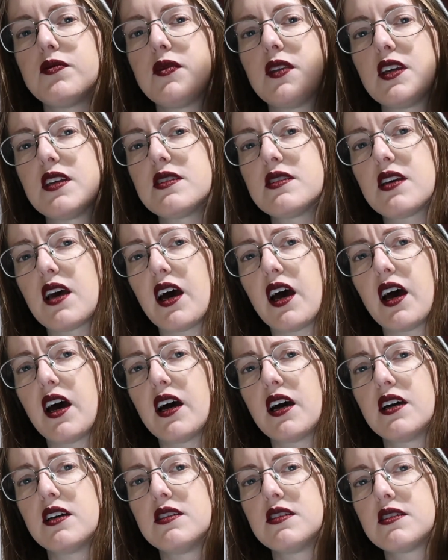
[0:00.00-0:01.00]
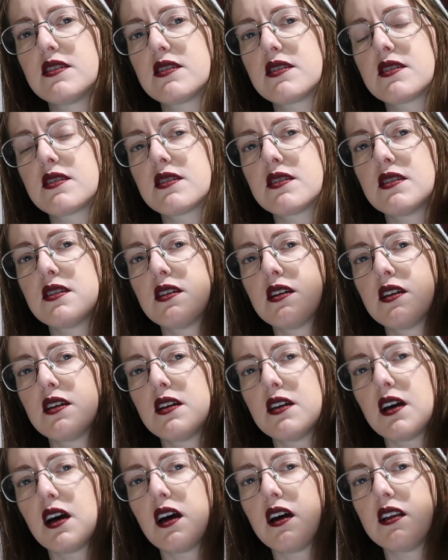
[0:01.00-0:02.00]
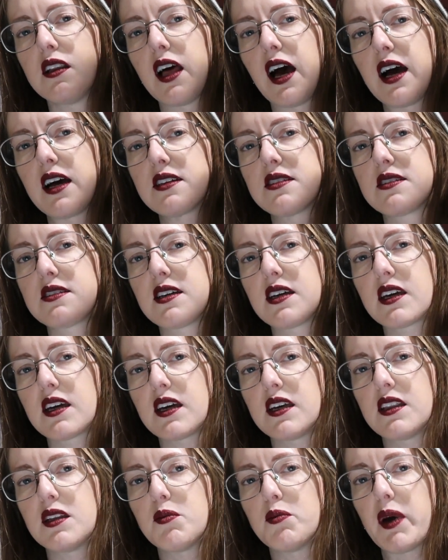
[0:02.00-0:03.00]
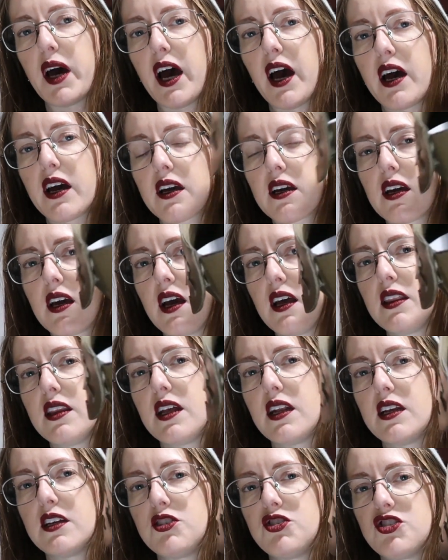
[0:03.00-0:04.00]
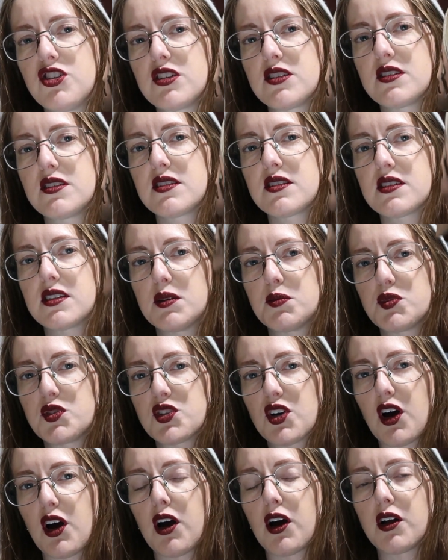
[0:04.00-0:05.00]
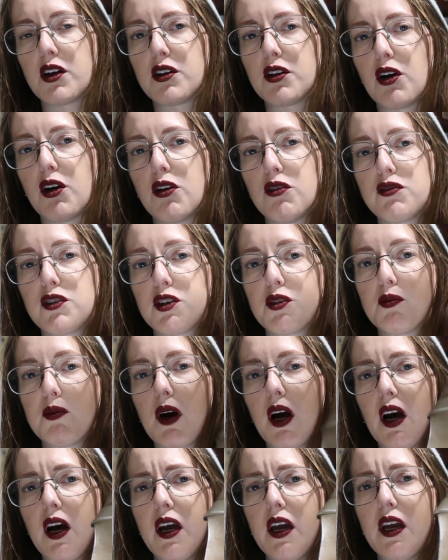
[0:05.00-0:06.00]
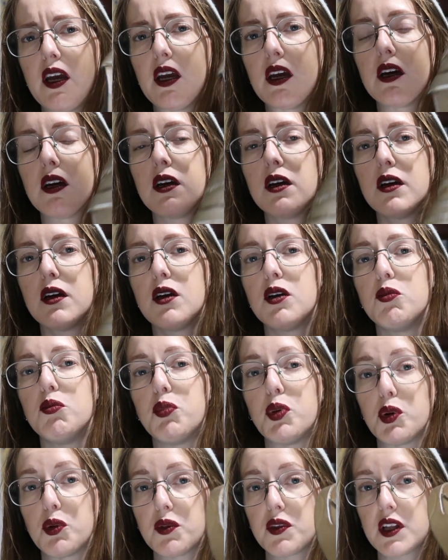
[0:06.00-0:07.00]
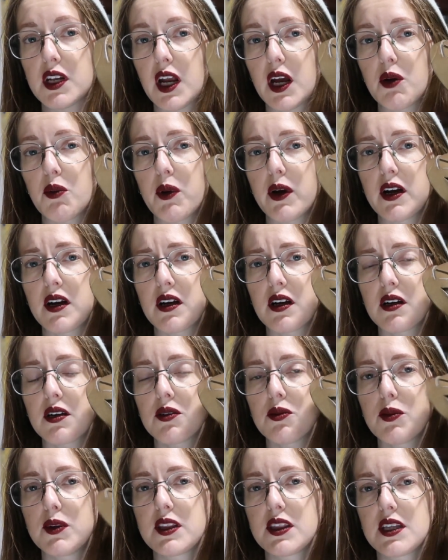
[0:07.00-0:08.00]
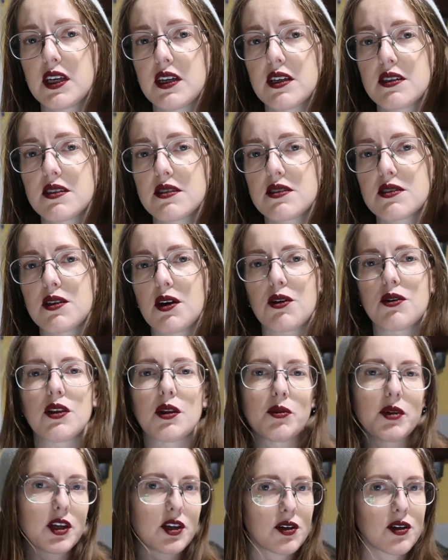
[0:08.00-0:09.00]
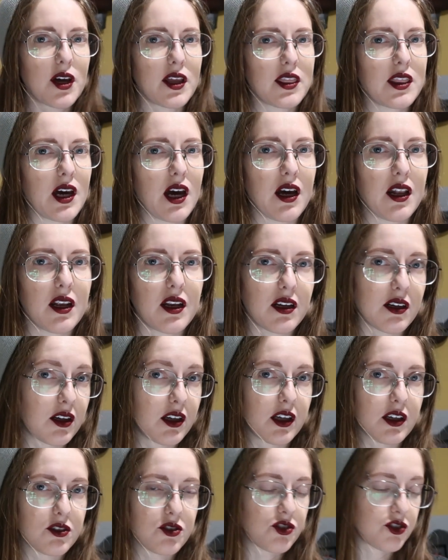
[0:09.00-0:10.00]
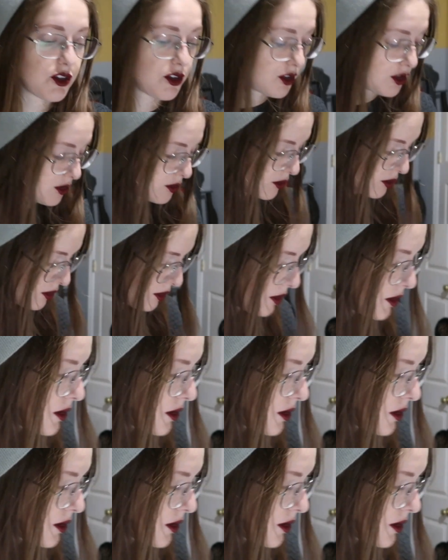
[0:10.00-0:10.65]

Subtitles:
This has elastic in the back, and then it just slips on over my boot that I wear with this. So let me go get that and I can show you.